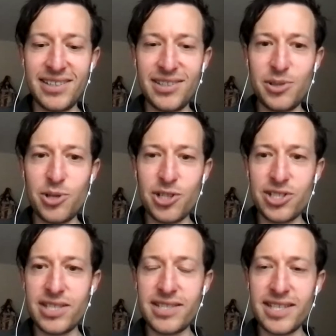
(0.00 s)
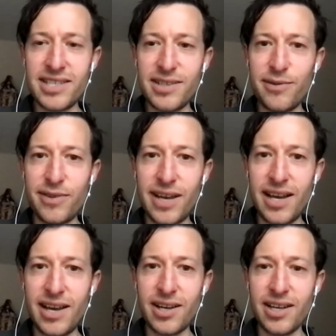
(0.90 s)
nutrition incentive
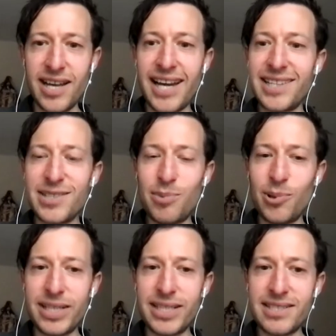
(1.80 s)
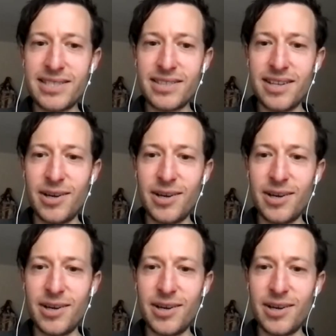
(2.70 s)
guidance points